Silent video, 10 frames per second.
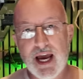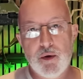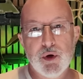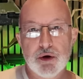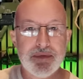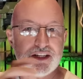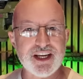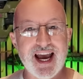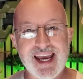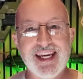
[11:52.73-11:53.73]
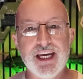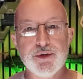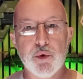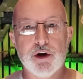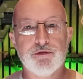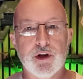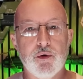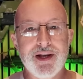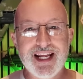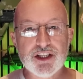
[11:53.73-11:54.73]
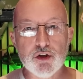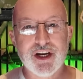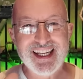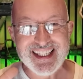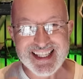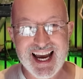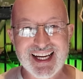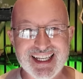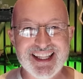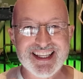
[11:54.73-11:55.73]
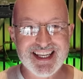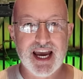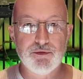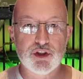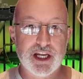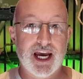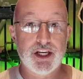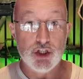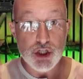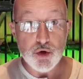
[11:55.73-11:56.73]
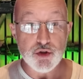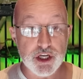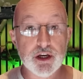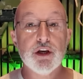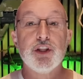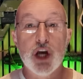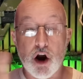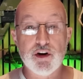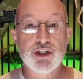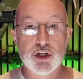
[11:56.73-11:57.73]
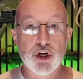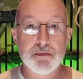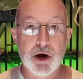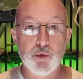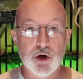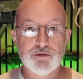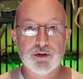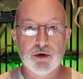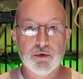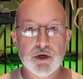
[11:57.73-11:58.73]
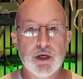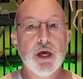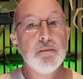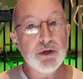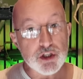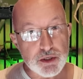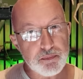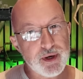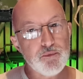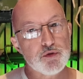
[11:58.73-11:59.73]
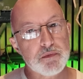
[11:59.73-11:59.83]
now we come back to HeyGears workflow. Let's look at exactly the same stage using the RS Turbo workflow. Because the print was